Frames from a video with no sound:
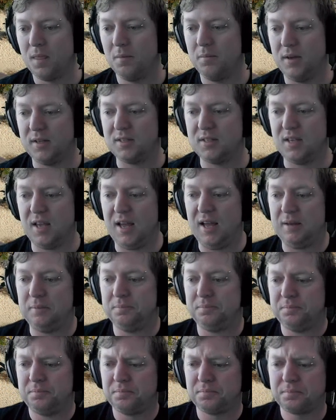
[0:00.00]
But
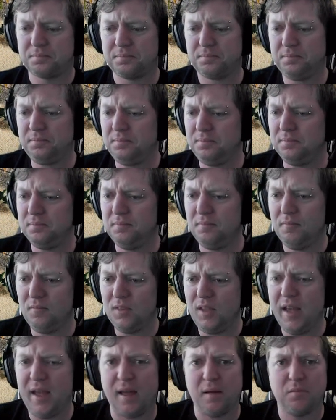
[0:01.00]

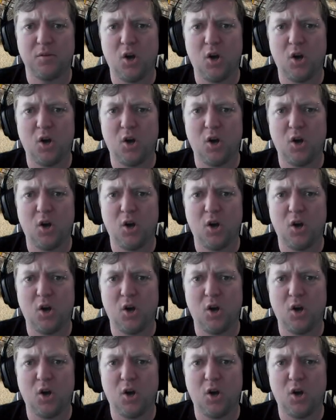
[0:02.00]
yeah,